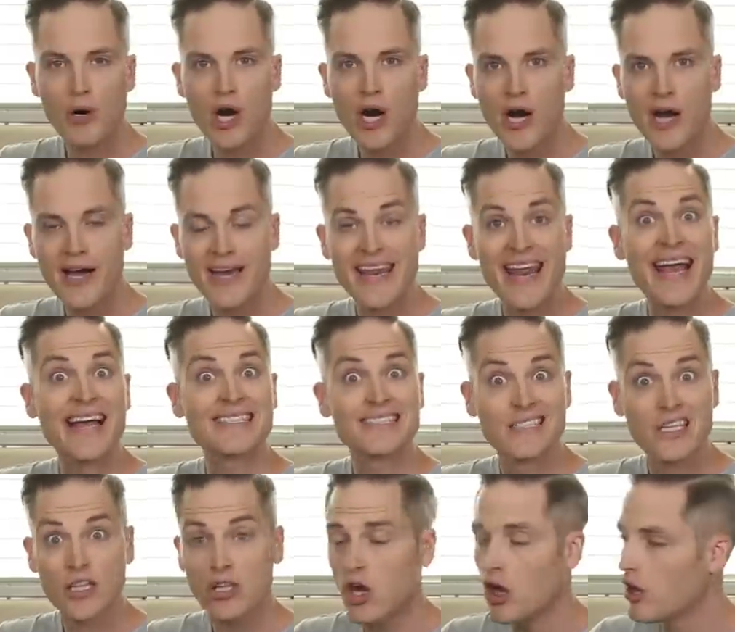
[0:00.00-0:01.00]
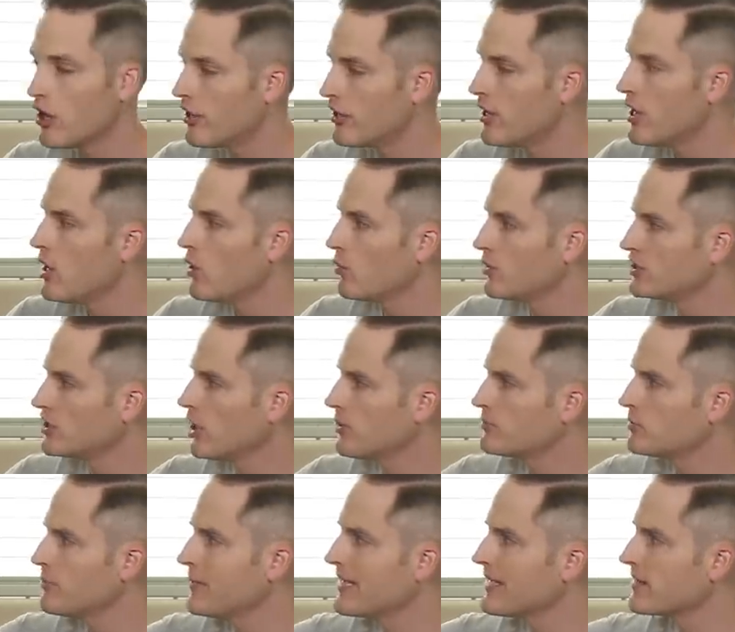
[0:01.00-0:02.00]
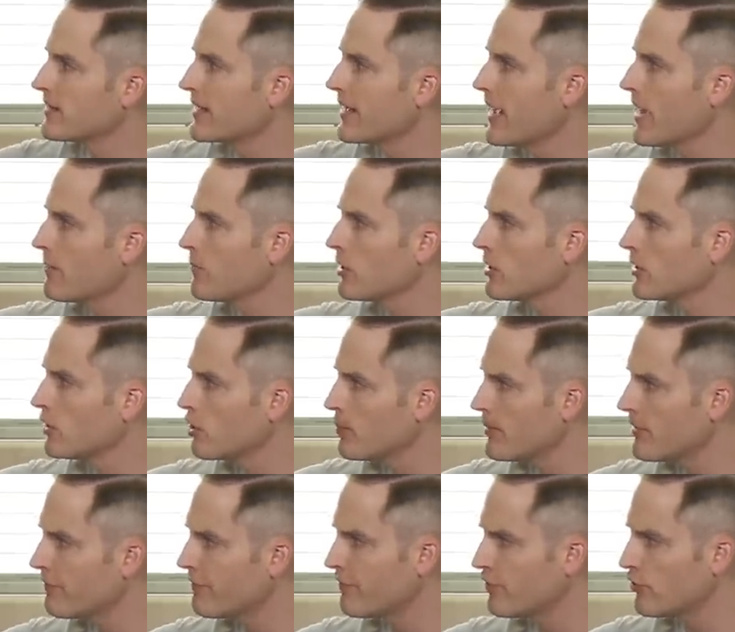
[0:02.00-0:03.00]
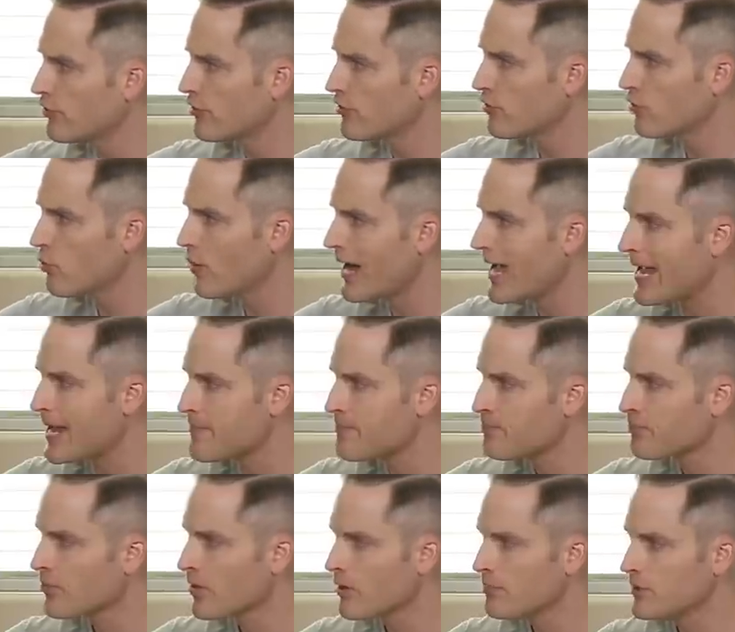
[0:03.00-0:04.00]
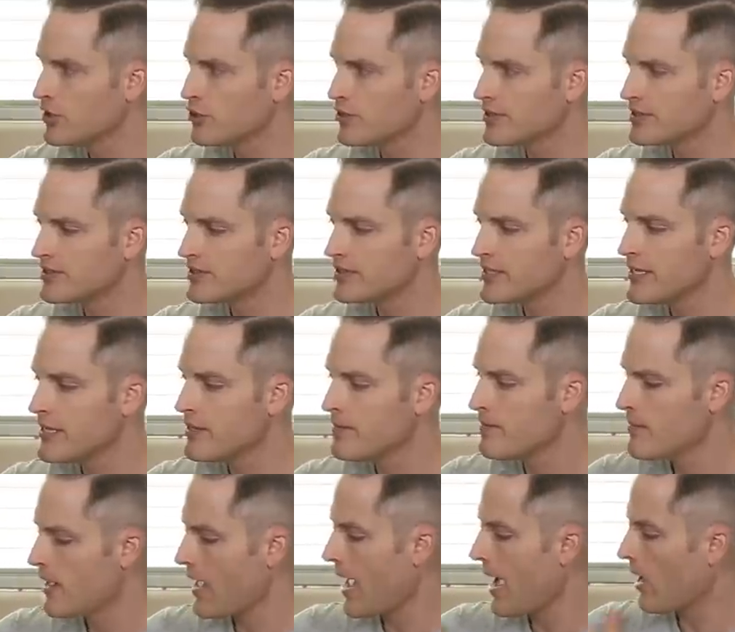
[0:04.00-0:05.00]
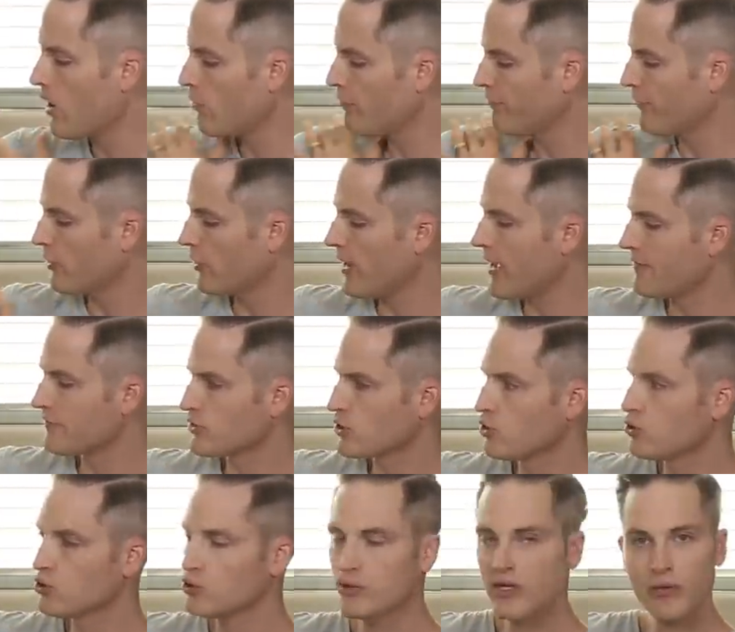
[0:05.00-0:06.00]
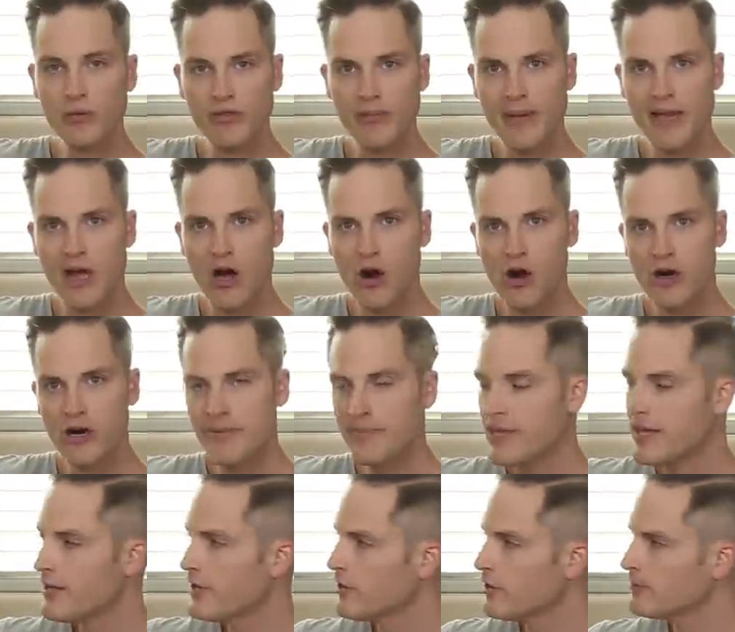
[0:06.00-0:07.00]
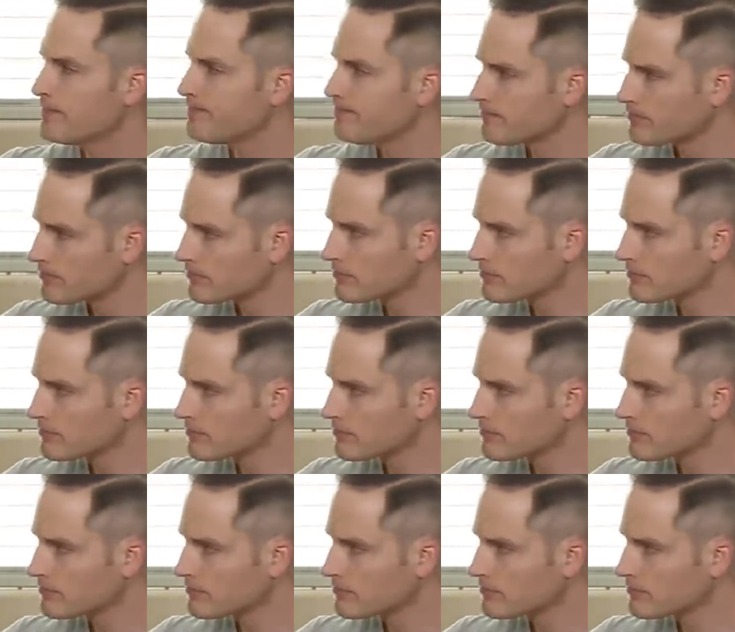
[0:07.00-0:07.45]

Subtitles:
Pod SLR, which helps me get the camera a little bit further away, but you can see how far I have to hold it with my arm here,